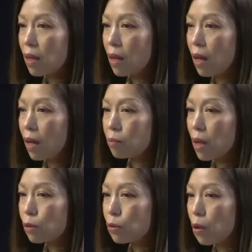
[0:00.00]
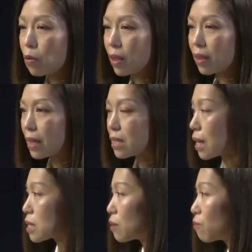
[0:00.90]
our growth in
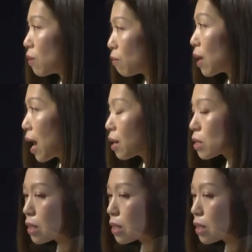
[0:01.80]
excess of that.